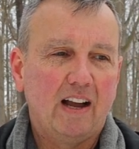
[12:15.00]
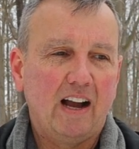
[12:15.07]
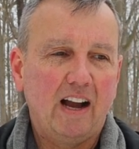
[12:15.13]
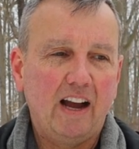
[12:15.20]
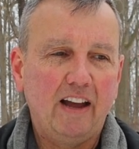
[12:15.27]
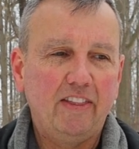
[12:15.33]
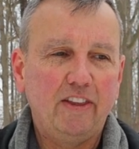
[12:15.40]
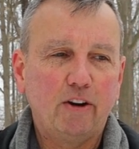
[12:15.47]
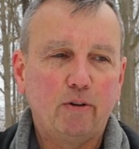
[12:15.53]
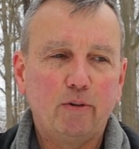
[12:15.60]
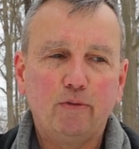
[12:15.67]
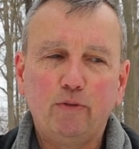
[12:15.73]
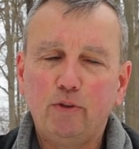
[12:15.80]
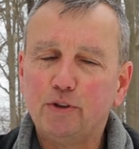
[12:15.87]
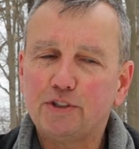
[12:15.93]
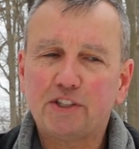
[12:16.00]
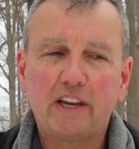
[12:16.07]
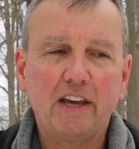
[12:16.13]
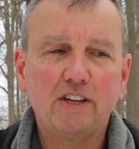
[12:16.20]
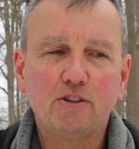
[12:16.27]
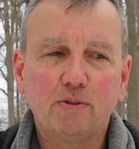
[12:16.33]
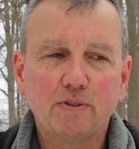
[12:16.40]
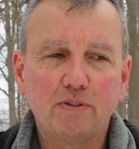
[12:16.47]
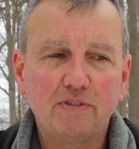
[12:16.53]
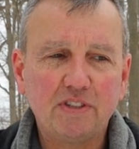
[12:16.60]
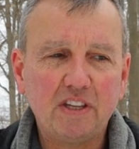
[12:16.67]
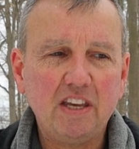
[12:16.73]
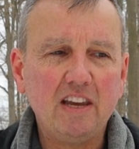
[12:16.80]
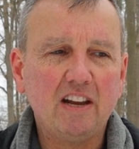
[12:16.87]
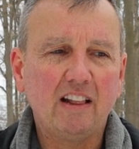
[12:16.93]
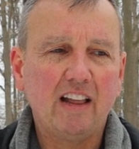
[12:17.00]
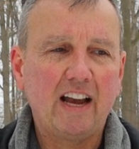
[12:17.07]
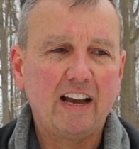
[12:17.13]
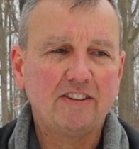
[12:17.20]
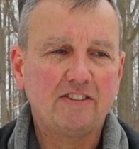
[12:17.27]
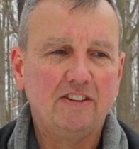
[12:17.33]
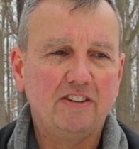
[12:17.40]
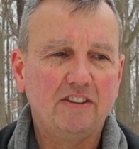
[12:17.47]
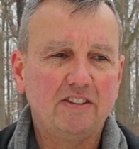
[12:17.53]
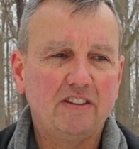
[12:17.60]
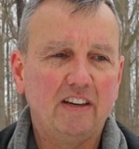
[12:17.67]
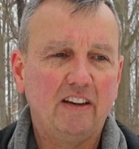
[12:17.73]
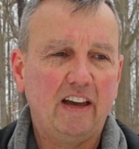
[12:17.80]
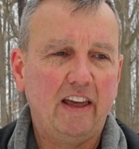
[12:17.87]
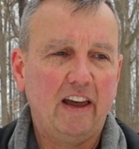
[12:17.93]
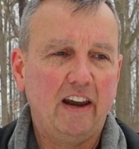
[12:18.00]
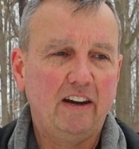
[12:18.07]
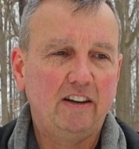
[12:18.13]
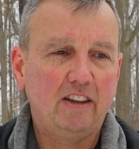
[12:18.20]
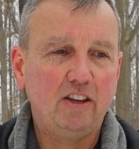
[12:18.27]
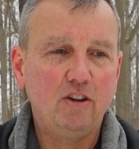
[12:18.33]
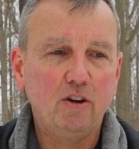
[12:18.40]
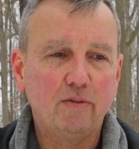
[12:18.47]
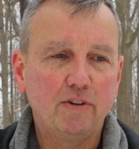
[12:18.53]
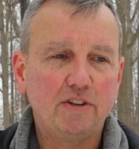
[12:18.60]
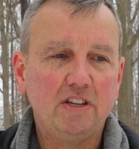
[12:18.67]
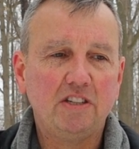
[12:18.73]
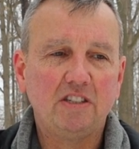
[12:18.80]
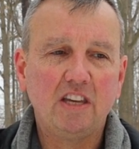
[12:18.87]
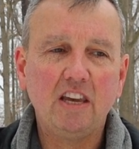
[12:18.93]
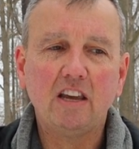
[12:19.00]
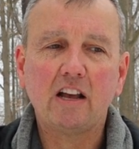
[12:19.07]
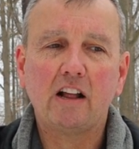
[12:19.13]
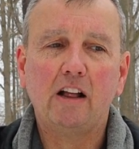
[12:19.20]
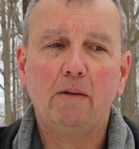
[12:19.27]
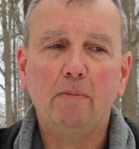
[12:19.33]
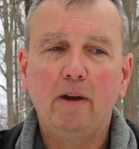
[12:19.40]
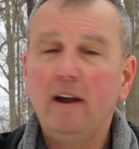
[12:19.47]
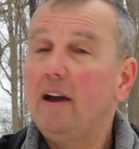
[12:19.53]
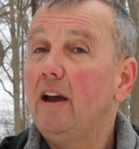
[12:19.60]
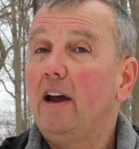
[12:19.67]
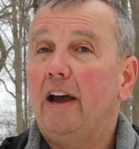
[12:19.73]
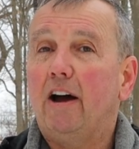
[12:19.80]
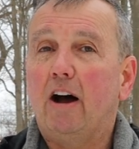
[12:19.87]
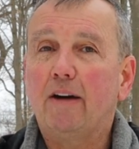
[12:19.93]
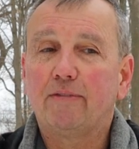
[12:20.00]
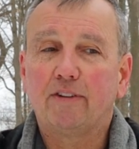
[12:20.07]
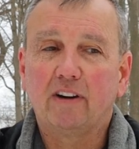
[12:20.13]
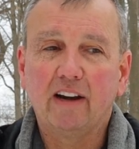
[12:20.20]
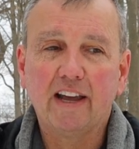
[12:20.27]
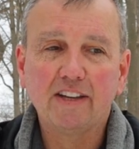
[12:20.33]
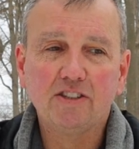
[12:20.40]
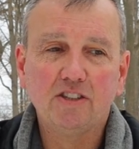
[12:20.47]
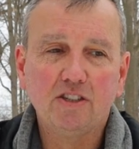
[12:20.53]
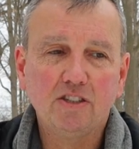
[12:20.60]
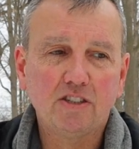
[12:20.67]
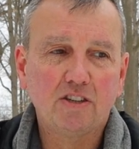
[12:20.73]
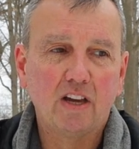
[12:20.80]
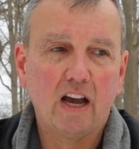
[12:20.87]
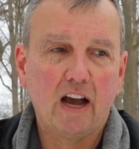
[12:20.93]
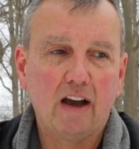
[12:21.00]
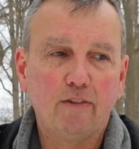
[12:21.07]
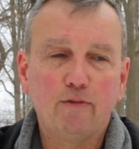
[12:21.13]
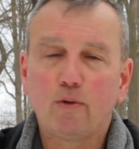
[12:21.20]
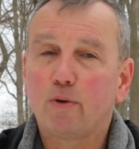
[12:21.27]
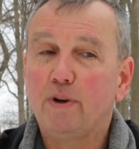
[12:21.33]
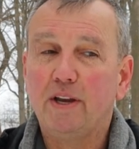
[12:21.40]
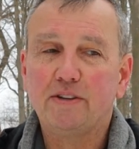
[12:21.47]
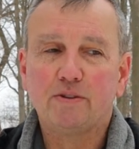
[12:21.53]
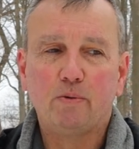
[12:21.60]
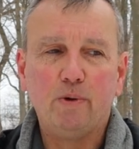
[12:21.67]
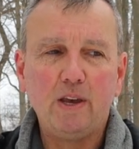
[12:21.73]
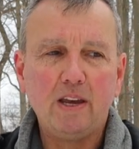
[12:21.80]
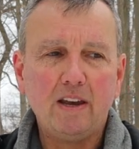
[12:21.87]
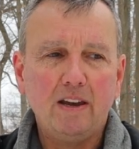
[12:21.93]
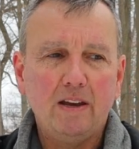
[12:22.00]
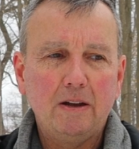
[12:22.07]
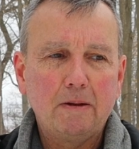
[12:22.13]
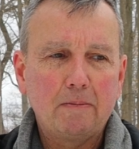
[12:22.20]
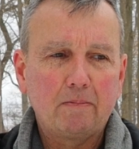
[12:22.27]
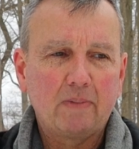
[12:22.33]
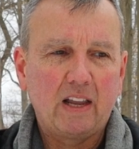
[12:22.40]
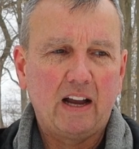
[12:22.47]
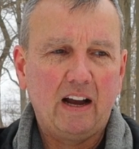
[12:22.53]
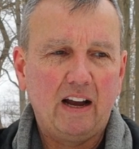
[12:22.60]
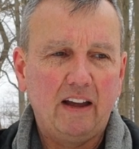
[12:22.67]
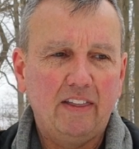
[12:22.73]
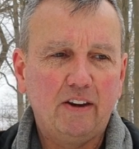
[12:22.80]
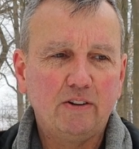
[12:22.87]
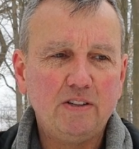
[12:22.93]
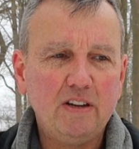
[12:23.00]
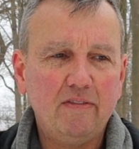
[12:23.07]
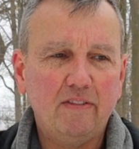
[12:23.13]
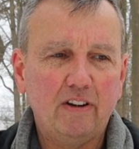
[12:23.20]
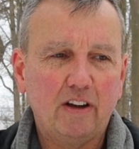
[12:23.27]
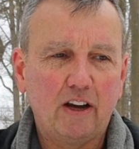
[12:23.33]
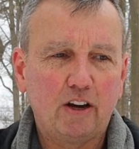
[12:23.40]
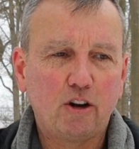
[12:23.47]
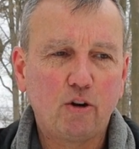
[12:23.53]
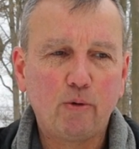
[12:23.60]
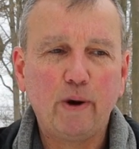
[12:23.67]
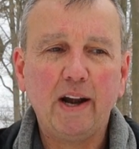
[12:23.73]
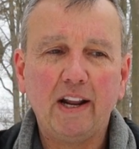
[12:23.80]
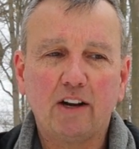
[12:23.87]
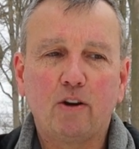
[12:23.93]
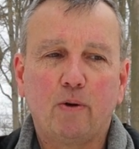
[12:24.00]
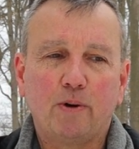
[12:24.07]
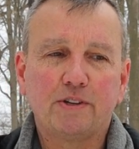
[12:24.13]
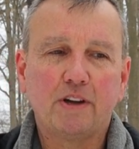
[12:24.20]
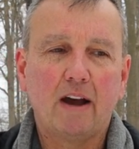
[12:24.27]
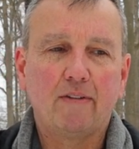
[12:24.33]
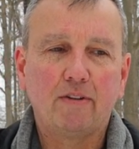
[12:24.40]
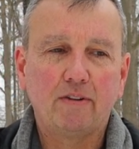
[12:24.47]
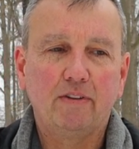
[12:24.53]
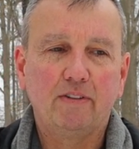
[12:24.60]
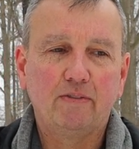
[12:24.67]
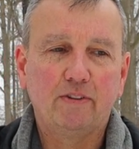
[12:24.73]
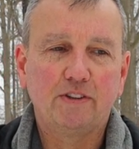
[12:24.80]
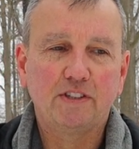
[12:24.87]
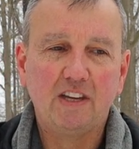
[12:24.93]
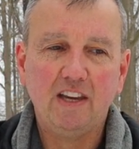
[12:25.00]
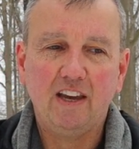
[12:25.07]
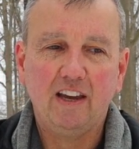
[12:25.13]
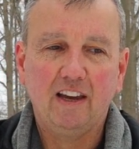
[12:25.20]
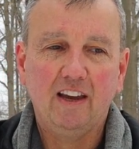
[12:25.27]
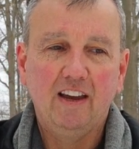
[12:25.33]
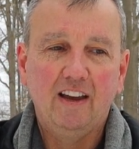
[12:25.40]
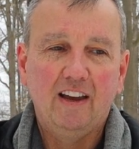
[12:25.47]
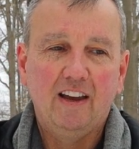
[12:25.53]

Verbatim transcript: Uh, there were full schedules of ski classes, and the University Ski Club offered lessons uh, four days a week. Uh, there's even a credit course offered for skiing.